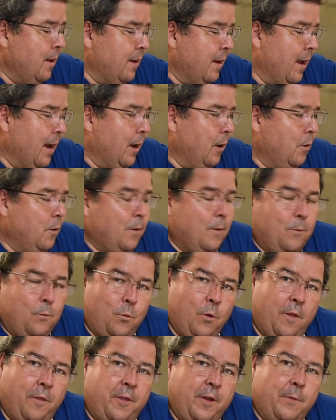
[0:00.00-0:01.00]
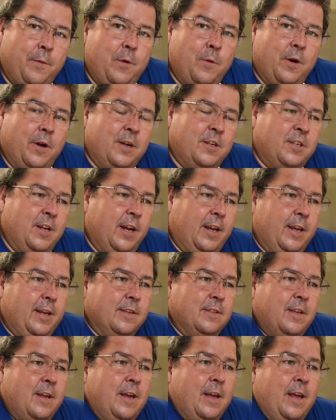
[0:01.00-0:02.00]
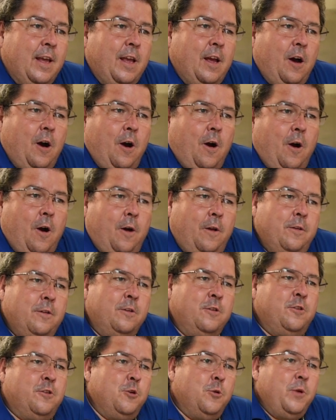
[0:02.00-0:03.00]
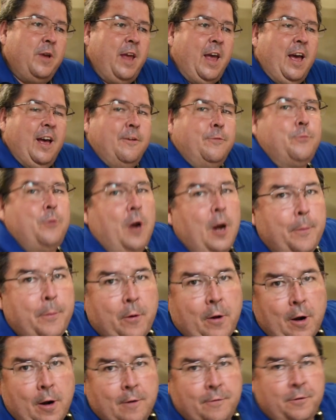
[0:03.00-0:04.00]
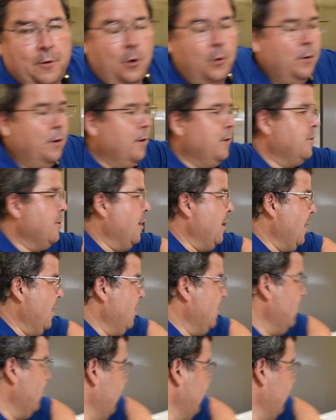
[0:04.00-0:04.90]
Now, one thing we want to check is, do we have proper airflow in our dryer?